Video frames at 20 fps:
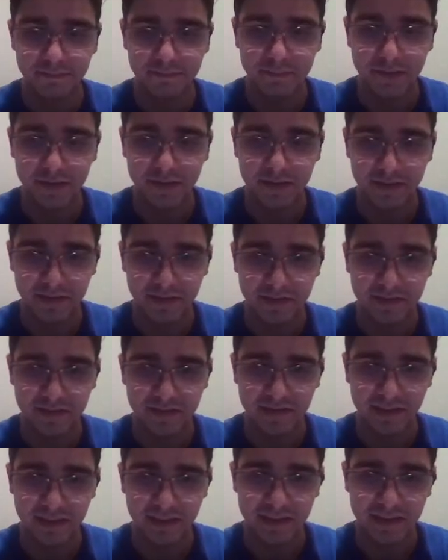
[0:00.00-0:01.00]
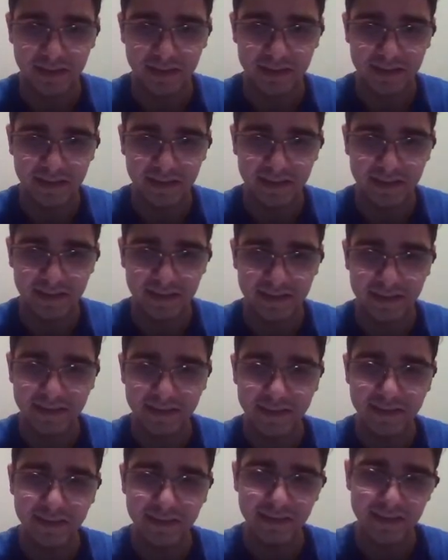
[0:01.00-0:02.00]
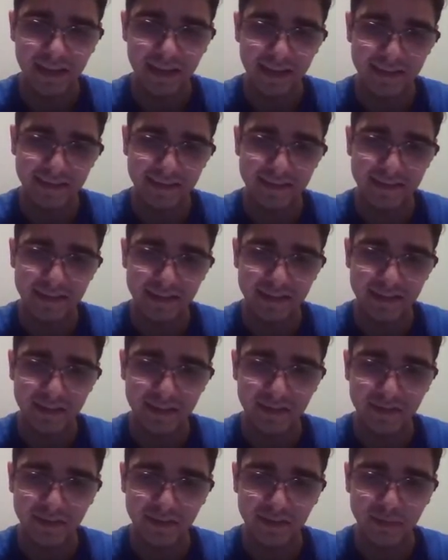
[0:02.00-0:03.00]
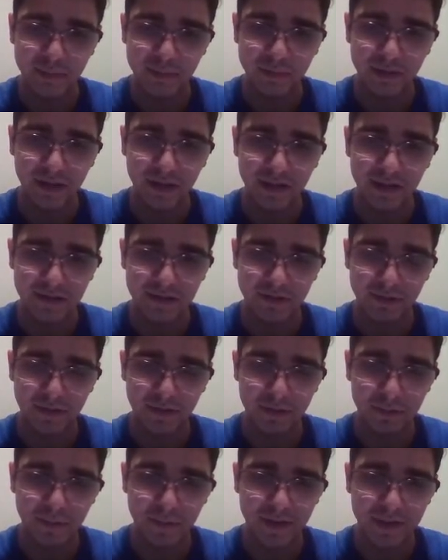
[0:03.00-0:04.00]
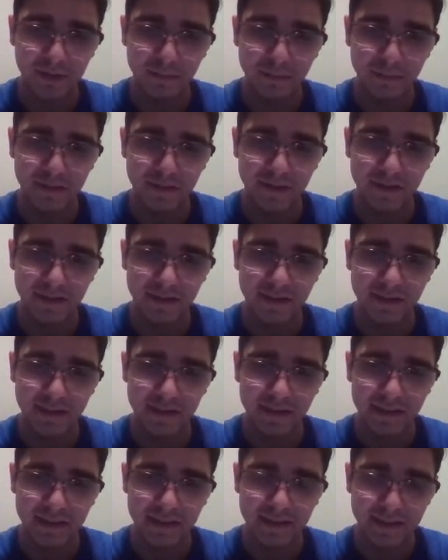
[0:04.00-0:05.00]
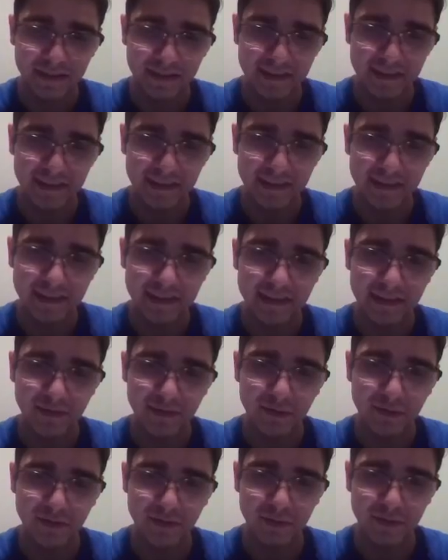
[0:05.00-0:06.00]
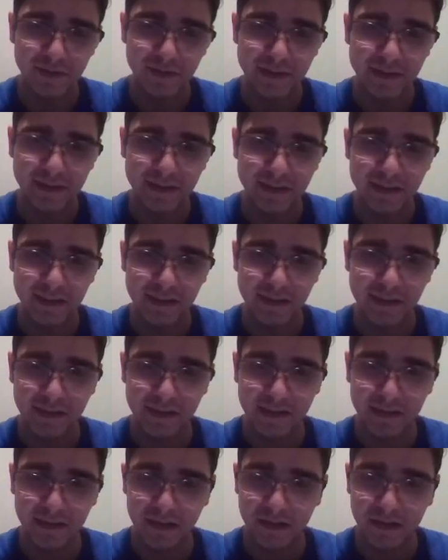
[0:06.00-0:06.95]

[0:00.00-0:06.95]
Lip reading: because here actually I could have just blocked right away, but again I wasn't really